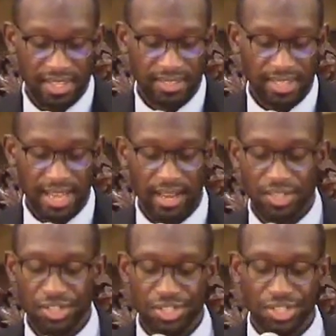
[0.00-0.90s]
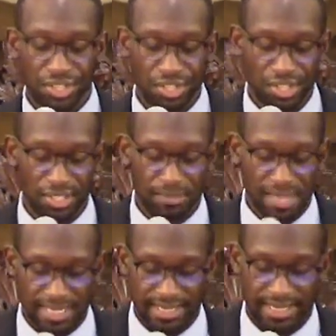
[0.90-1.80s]
that understood
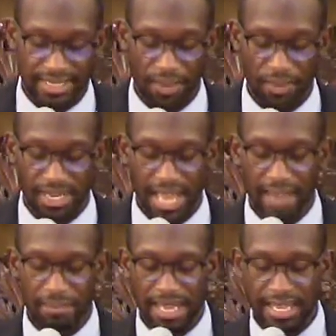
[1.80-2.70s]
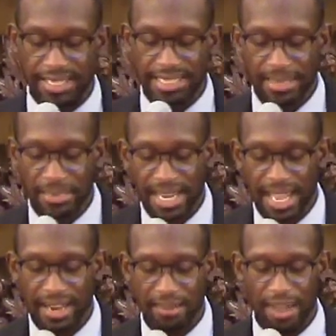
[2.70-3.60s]
business, that would not be
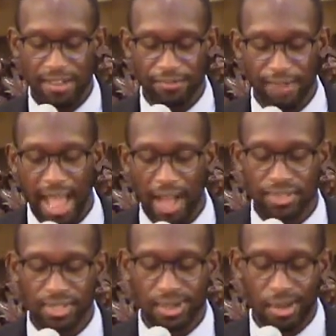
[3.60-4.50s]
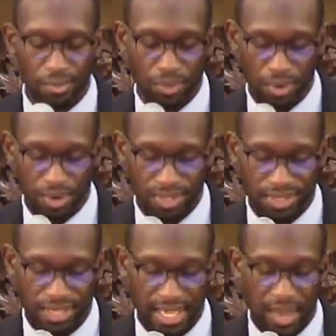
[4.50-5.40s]
intimidated by frowns and
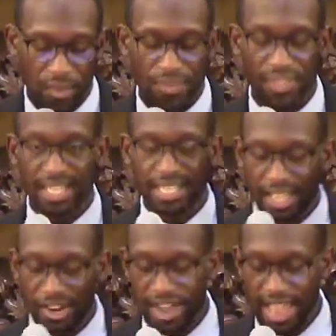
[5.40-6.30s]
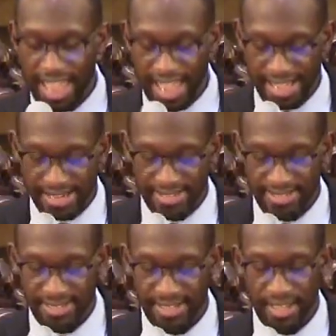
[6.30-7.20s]
uproars. Clear
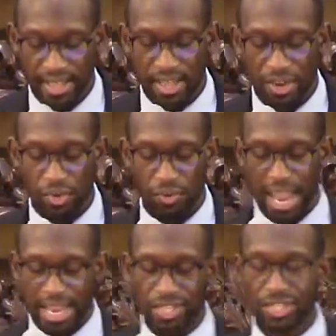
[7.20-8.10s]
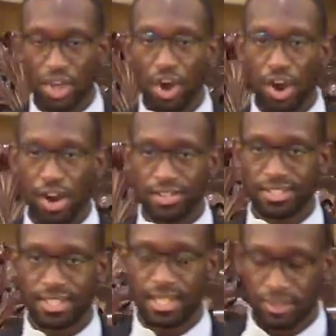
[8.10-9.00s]
heads, courageous
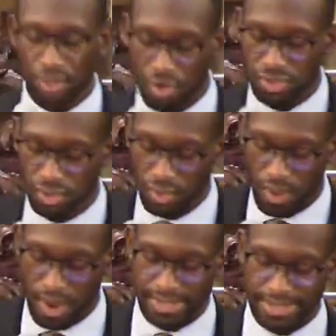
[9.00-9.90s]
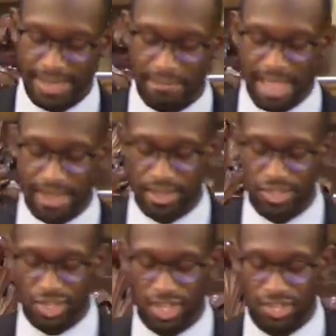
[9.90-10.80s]
hearts, those are the ones that make
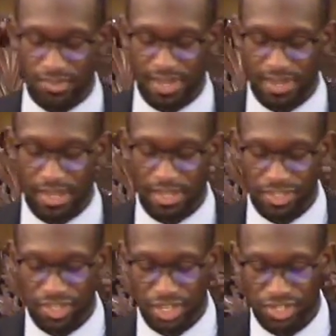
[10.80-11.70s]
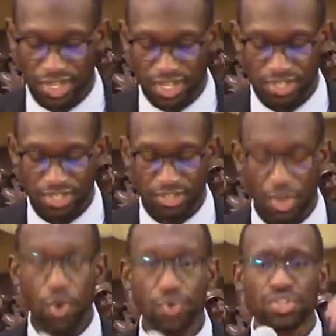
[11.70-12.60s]
good judges.
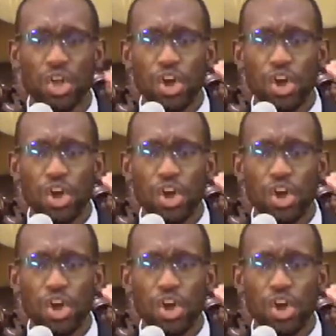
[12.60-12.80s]
Those